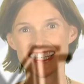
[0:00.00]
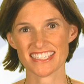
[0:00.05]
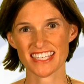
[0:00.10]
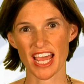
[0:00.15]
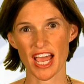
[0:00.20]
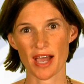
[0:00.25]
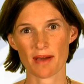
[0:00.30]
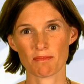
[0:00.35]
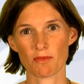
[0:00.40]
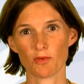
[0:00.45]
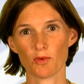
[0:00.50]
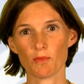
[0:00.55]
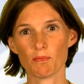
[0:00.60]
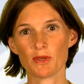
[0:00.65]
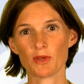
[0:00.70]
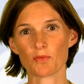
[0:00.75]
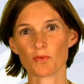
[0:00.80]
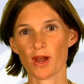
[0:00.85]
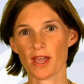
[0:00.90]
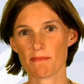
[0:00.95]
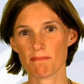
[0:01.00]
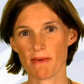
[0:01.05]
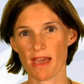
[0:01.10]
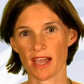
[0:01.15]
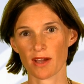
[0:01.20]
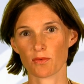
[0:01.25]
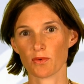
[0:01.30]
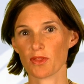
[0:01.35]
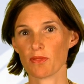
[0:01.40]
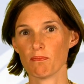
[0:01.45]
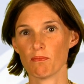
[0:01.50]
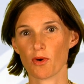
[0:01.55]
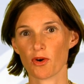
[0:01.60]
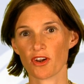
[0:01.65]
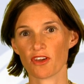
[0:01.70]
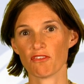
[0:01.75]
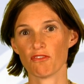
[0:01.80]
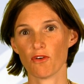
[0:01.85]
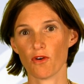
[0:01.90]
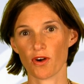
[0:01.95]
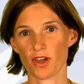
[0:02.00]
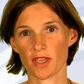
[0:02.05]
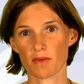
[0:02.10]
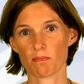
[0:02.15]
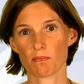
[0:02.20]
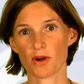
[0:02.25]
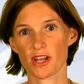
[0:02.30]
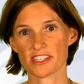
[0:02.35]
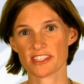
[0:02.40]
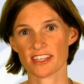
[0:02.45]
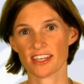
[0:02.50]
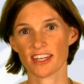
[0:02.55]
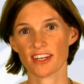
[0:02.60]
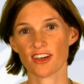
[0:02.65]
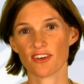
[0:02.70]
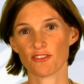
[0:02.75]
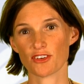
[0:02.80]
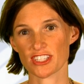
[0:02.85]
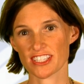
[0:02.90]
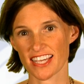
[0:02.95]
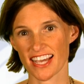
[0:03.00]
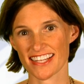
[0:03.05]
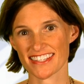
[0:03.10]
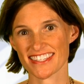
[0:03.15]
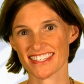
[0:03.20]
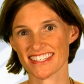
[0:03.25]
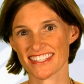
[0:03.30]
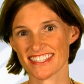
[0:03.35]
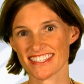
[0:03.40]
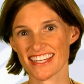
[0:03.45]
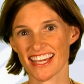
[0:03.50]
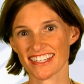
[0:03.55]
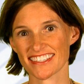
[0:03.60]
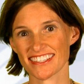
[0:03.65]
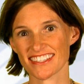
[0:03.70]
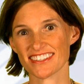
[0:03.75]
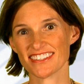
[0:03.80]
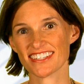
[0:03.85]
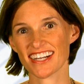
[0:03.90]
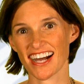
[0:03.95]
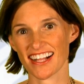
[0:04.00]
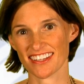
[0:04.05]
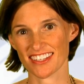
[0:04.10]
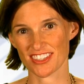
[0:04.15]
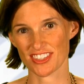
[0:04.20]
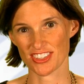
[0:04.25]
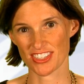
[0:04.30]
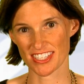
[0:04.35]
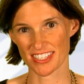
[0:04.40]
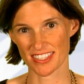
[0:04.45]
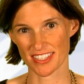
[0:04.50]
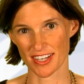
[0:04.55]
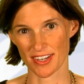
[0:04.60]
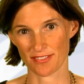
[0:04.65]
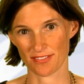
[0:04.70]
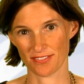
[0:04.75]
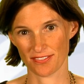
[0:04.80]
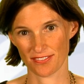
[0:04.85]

Tom. We'll be right back with Morna Foy, president of Wisconsin's Technical College System.